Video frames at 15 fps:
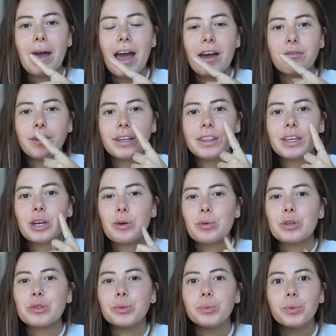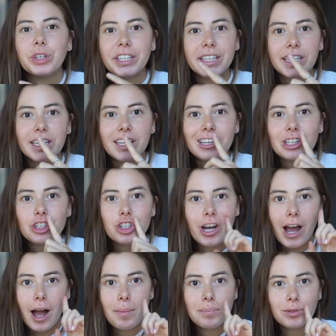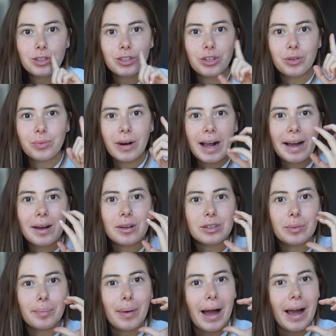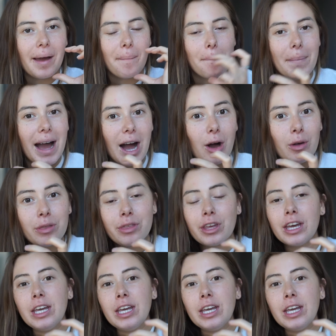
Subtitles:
everything was really chapped around my mouth,